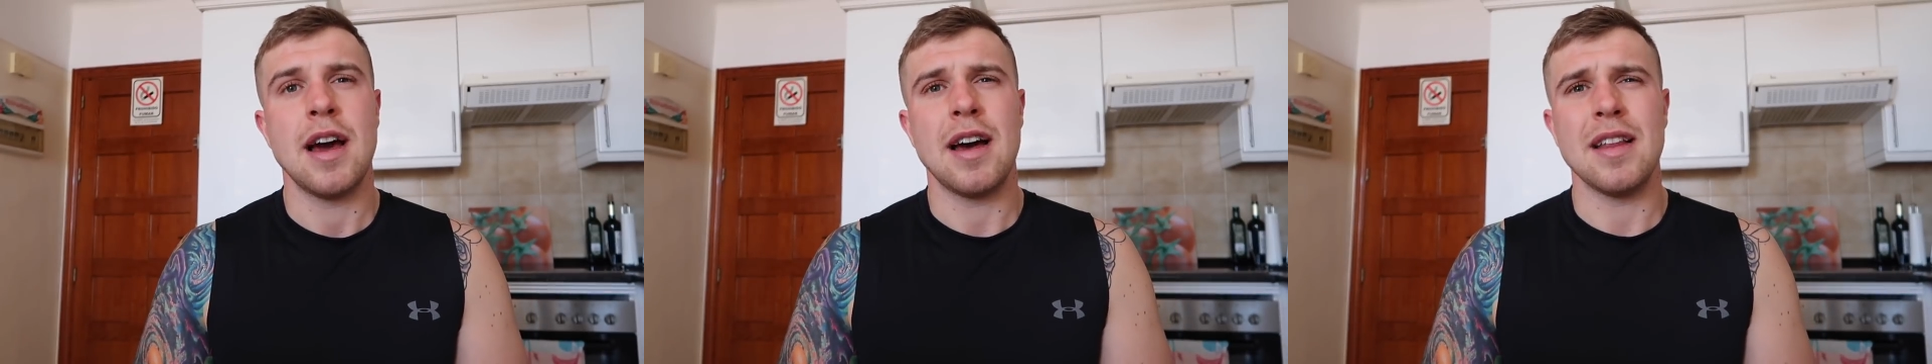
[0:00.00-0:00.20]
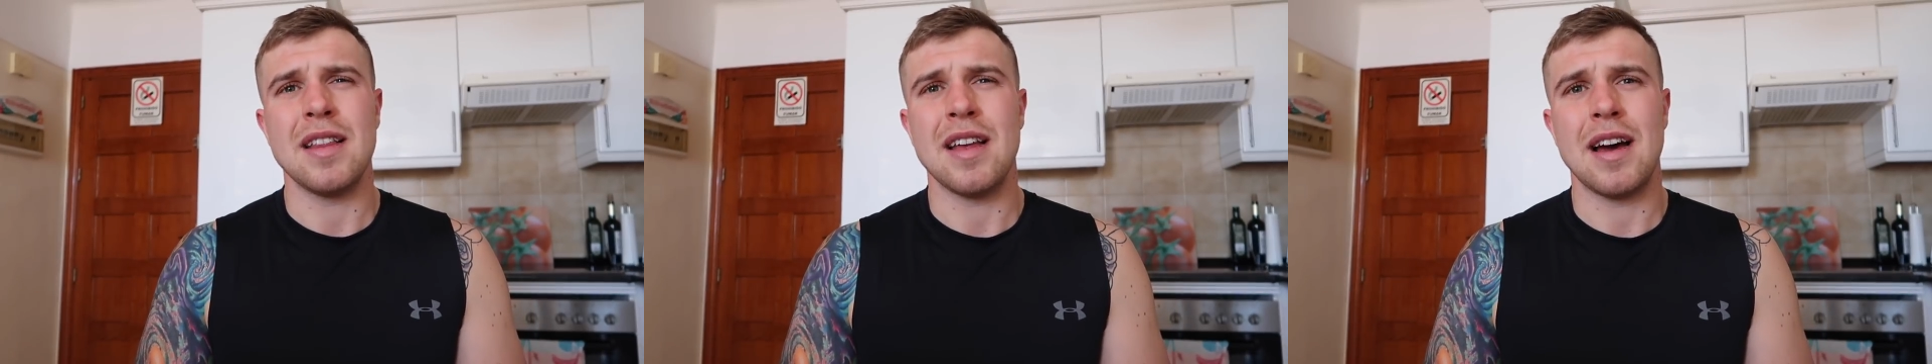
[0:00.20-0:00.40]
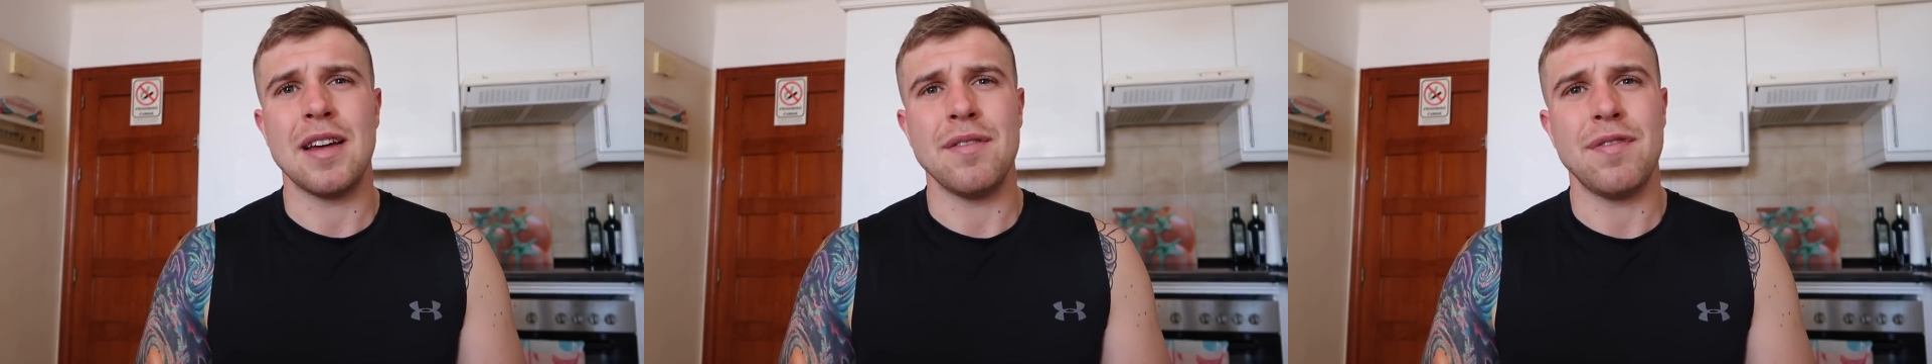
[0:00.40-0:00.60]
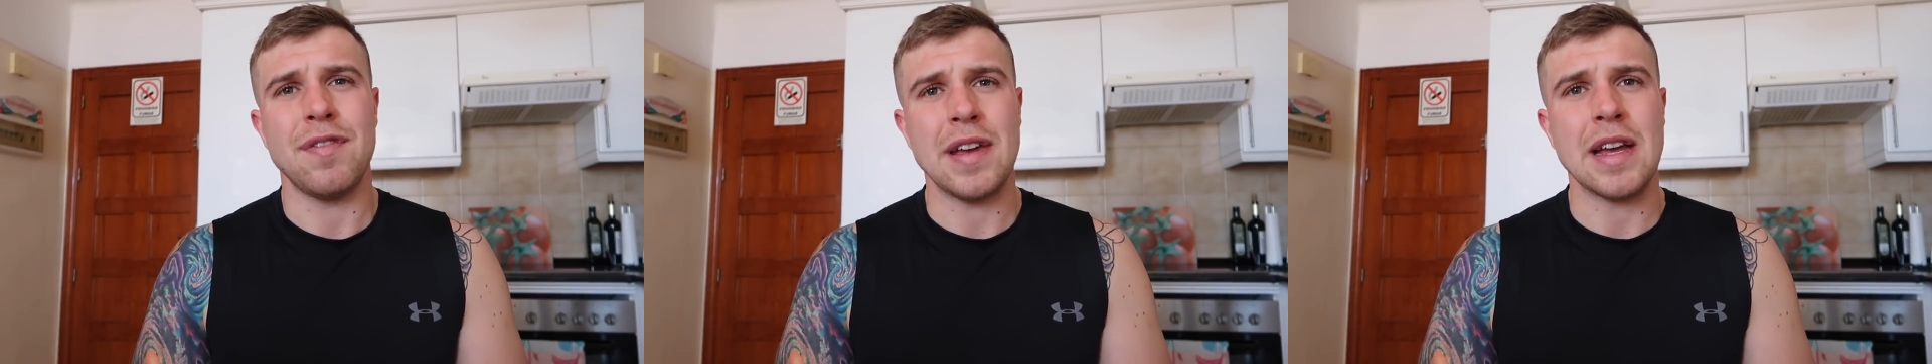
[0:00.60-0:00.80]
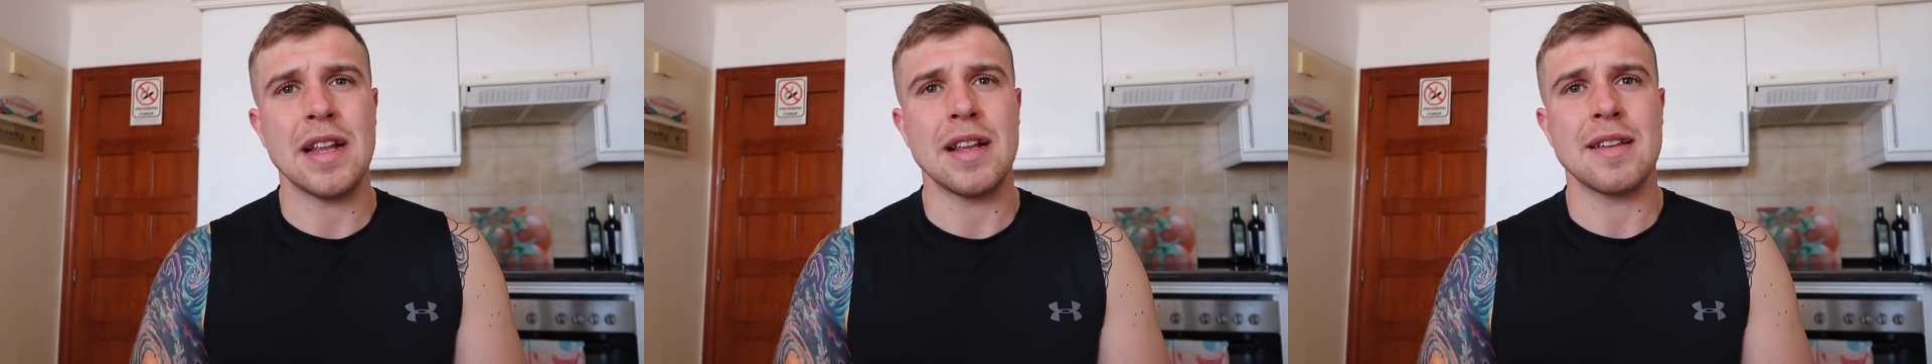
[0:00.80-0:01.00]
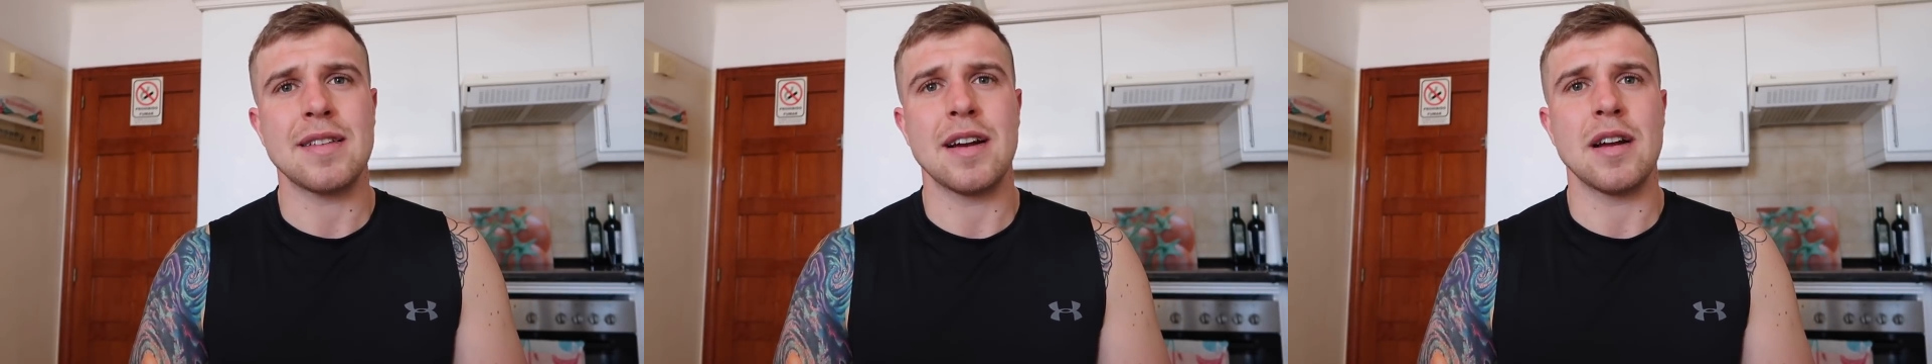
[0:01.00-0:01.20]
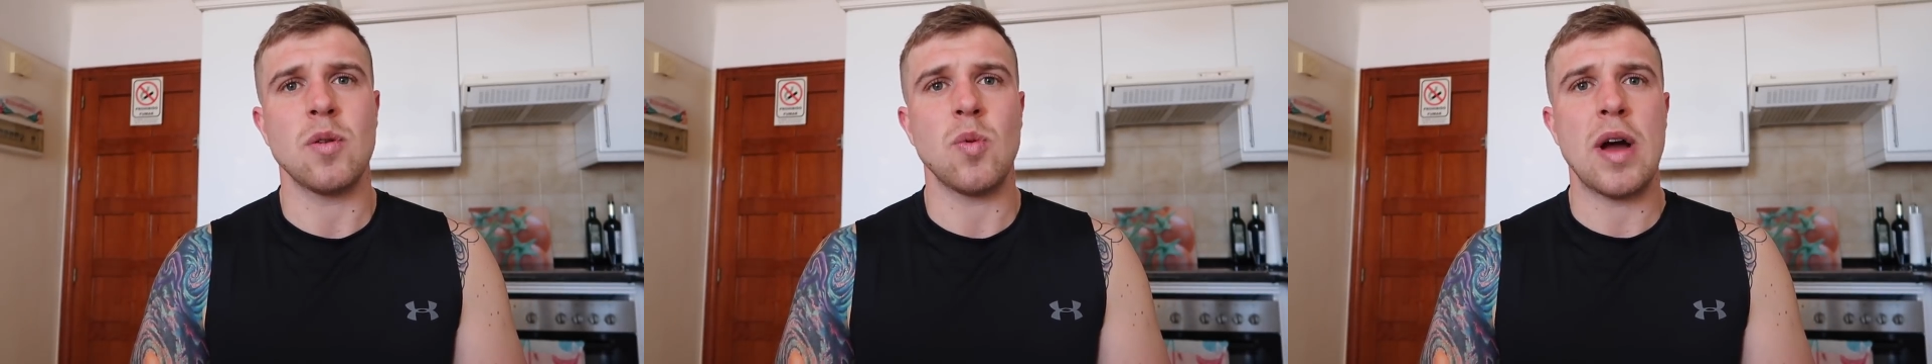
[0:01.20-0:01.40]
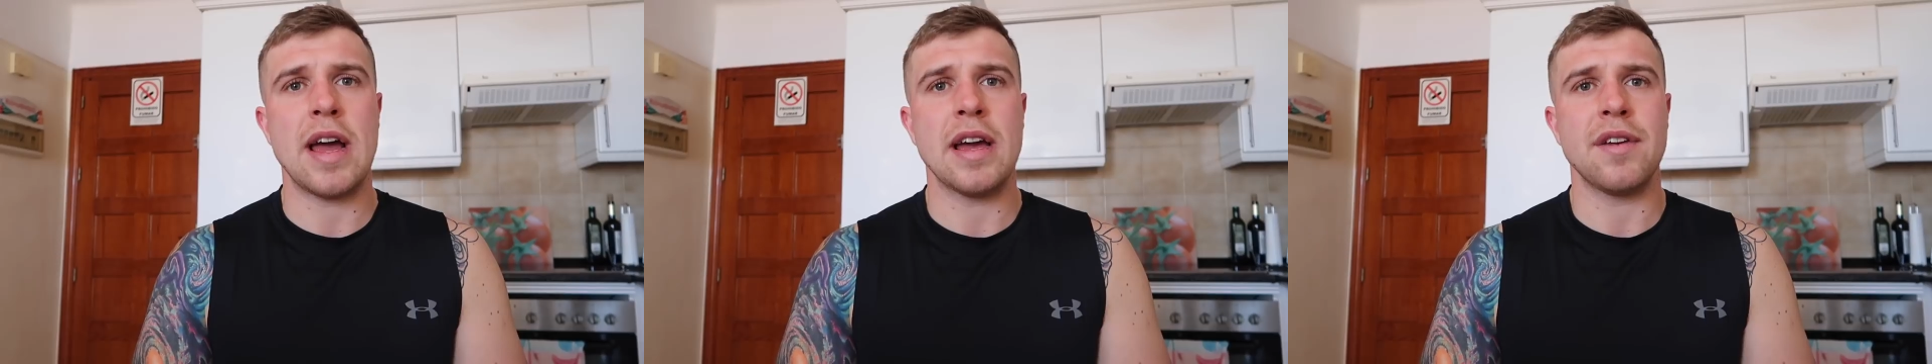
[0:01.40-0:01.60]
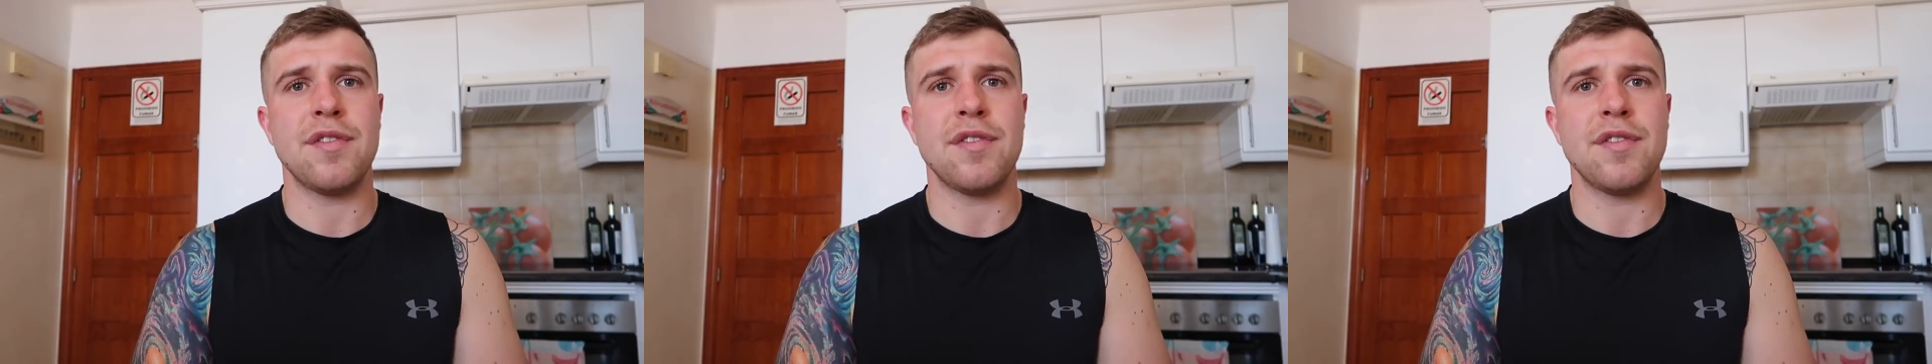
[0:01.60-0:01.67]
and feel a certain way